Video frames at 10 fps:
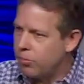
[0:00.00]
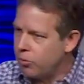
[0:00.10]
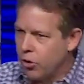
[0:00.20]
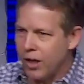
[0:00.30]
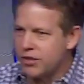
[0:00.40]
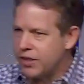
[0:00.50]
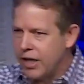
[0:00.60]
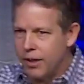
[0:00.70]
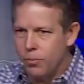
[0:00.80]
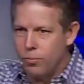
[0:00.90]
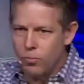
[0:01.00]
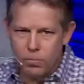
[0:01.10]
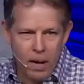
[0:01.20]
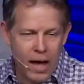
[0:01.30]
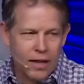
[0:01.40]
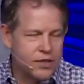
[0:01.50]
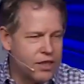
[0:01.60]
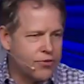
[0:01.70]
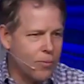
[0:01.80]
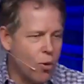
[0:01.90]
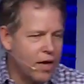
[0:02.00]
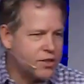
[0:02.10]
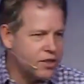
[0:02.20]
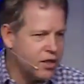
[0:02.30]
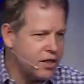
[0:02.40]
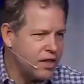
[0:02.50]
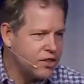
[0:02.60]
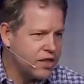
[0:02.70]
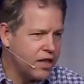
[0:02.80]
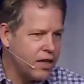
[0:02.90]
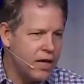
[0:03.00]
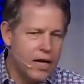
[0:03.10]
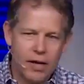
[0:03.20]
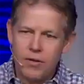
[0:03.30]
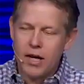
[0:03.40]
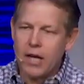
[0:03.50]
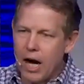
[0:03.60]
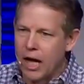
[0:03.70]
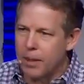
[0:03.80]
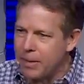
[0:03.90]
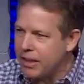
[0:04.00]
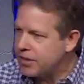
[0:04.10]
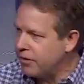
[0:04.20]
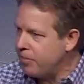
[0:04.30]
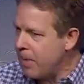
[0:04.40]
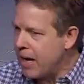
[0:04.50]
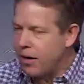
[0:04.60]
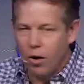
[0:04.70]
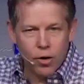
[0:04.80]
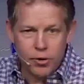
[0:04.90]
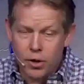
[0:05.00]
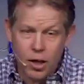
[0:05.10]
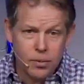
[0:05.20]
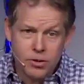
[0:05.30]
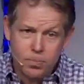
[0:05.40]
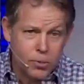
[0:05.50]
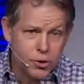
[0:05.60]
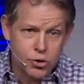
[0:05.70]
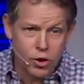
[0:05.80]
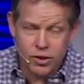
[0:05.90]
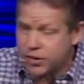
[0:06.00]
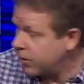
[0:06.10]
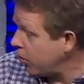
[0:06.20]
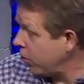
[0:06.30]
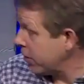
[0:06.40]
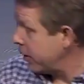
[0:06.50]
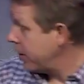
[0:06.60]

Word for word: trust in policies from Washington, D.C., in the economies of men, or are you going to put your trust in the Lord?